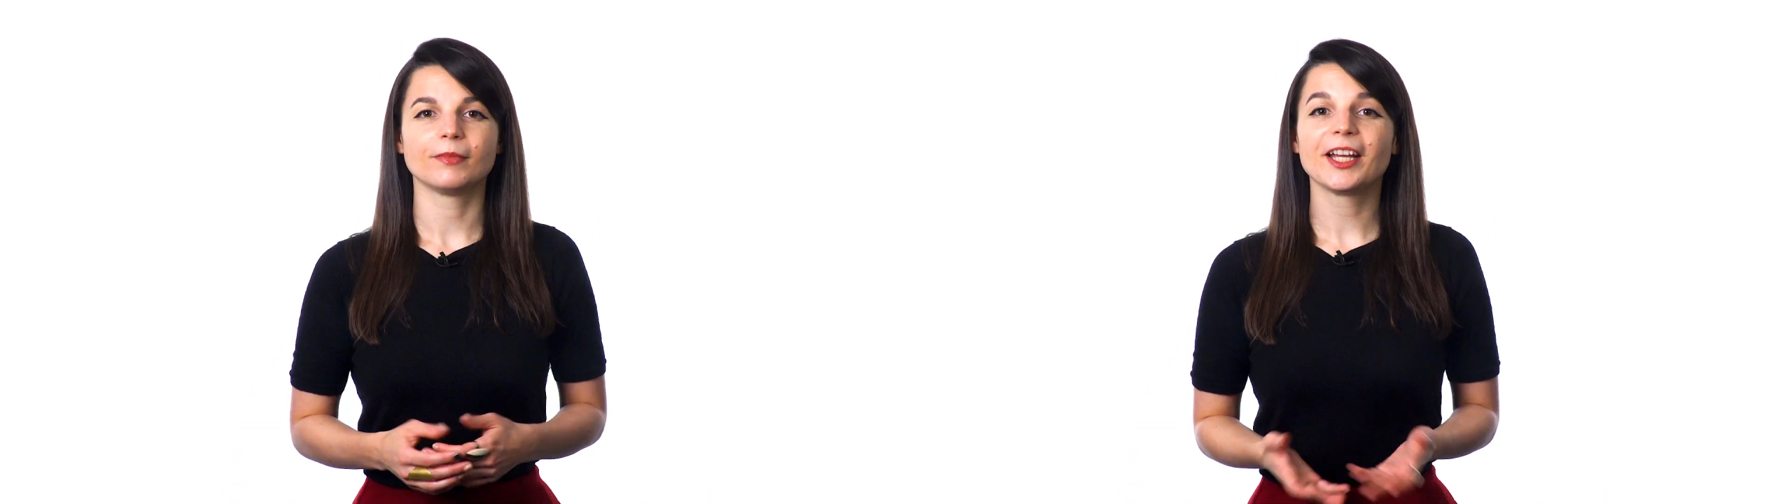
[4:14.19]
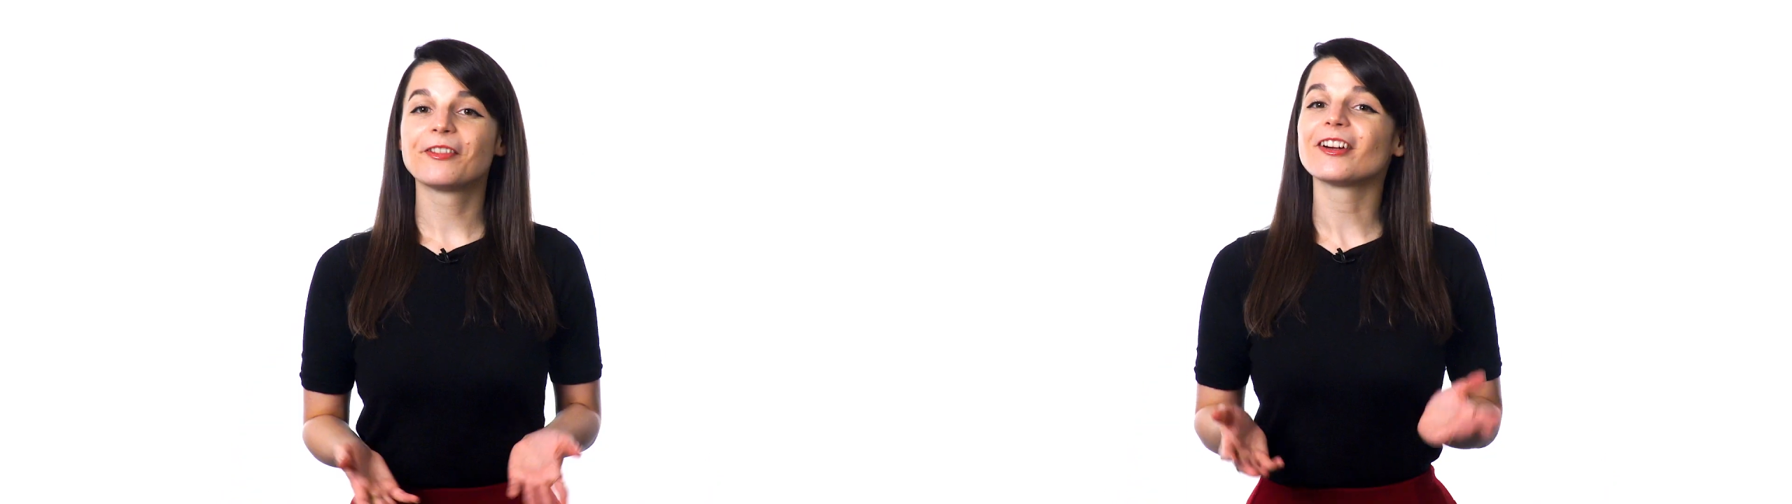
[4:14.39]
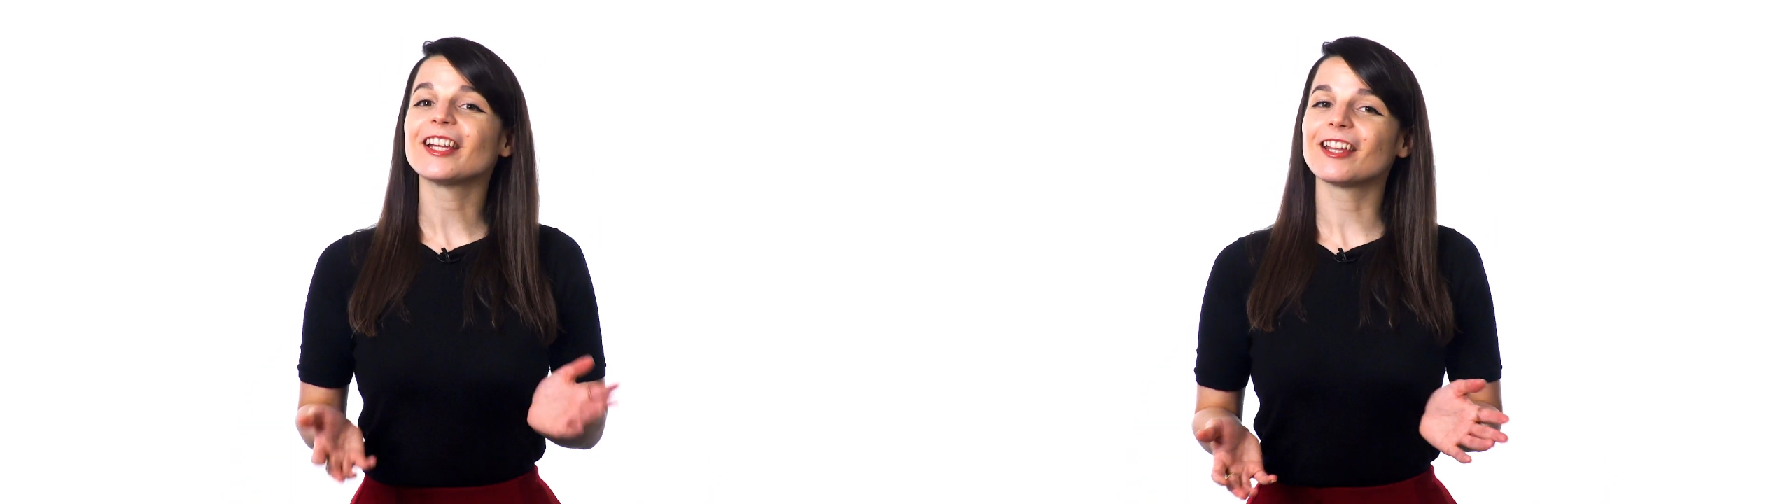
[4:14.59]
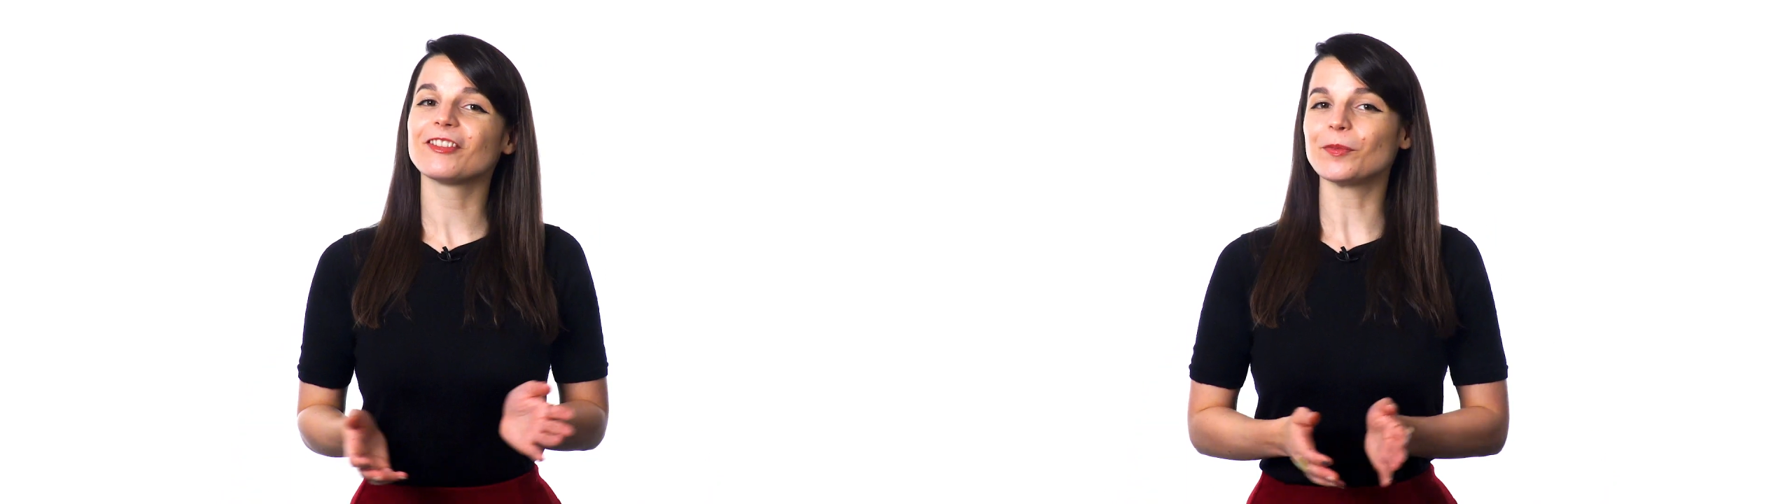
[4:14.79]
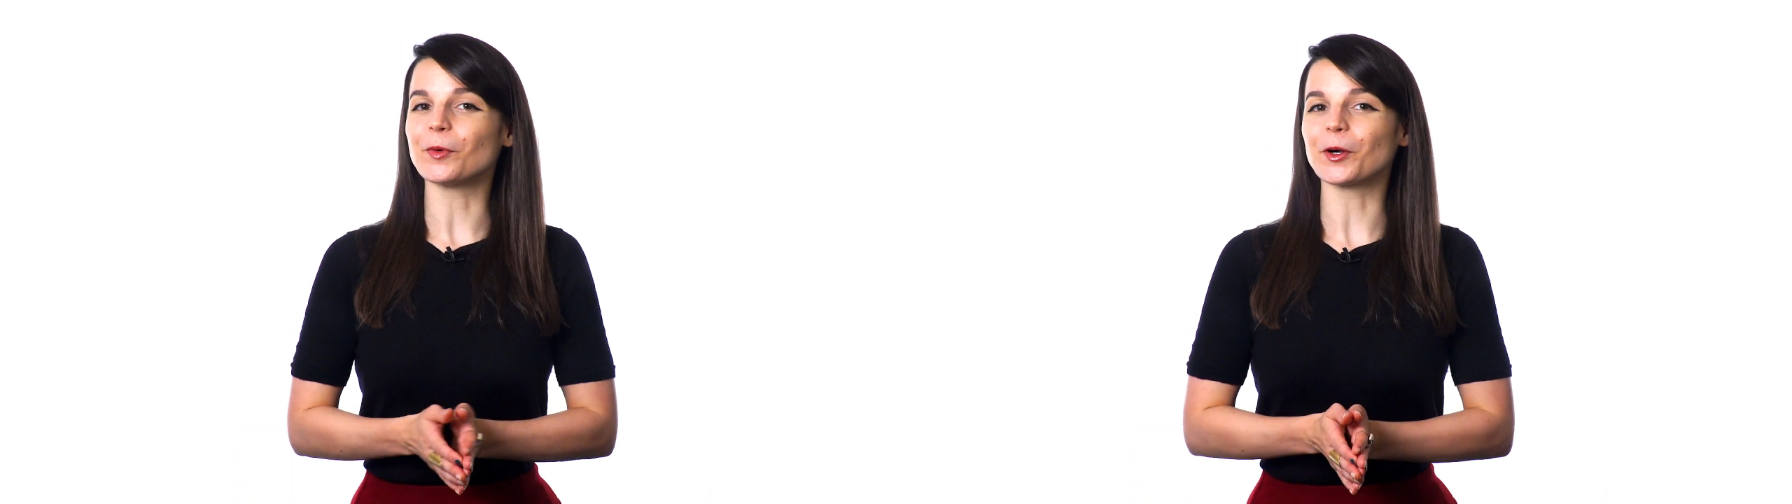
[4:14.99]
And for
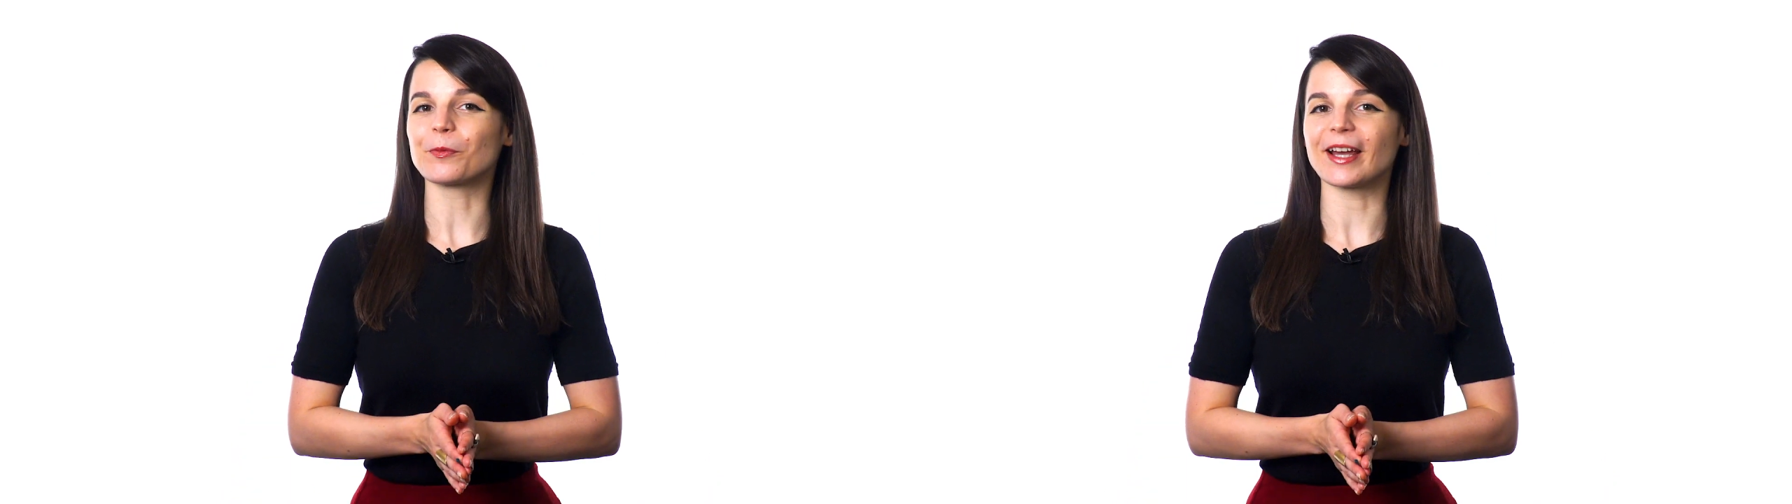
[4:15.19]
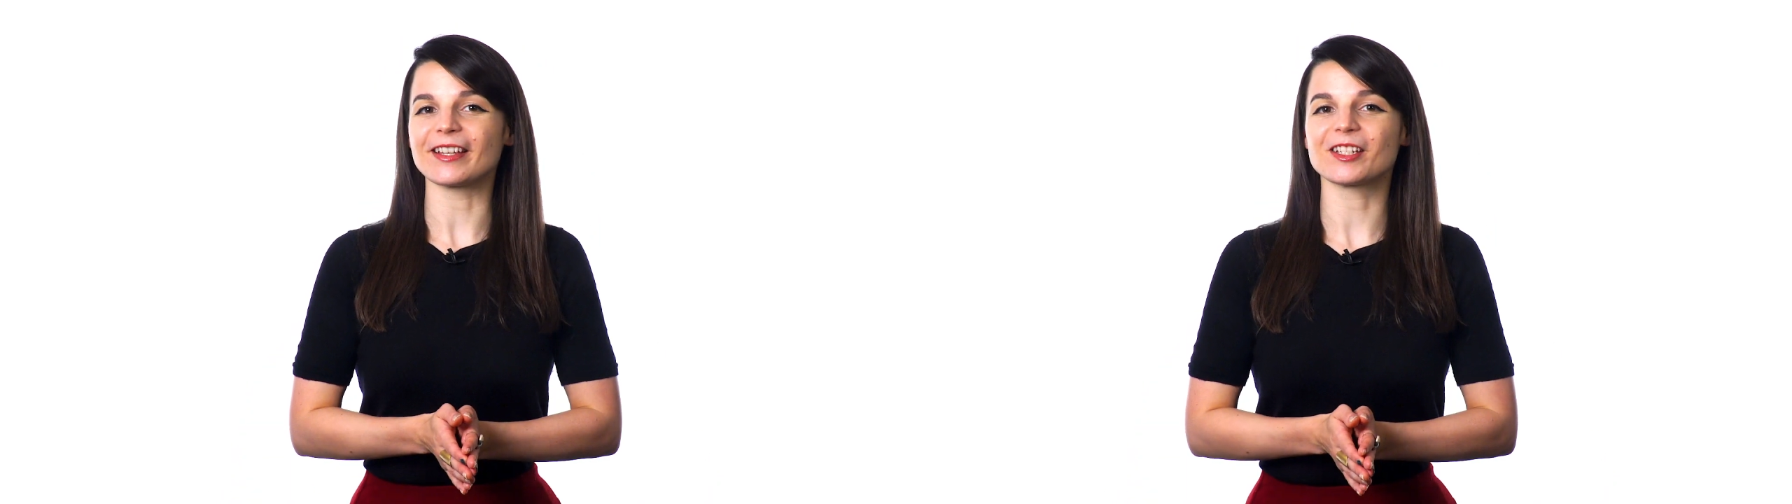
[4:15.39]
even more ways